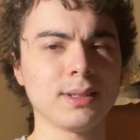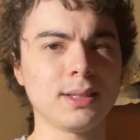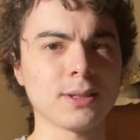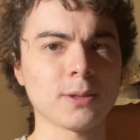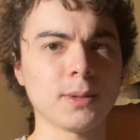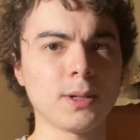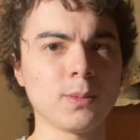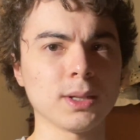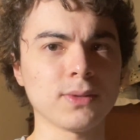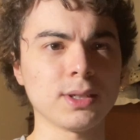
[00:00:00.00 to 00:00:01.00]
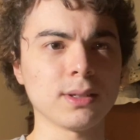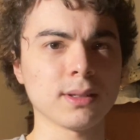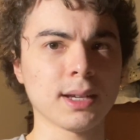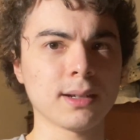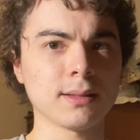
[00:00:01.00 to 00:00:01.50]
in this small West Virginia
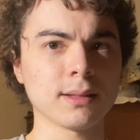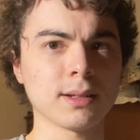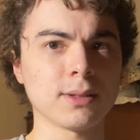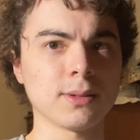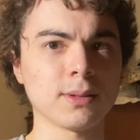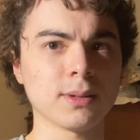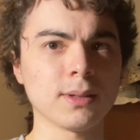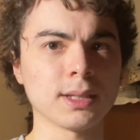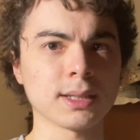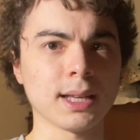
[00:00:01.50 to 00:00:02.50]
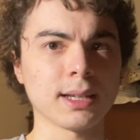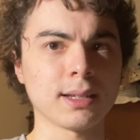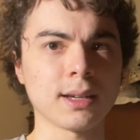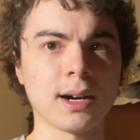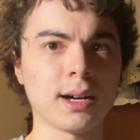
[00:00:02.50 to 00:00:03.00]
town because they're into all this like
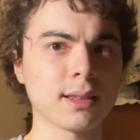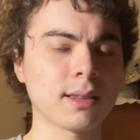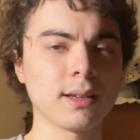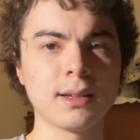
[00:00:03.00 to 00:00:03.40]
goth,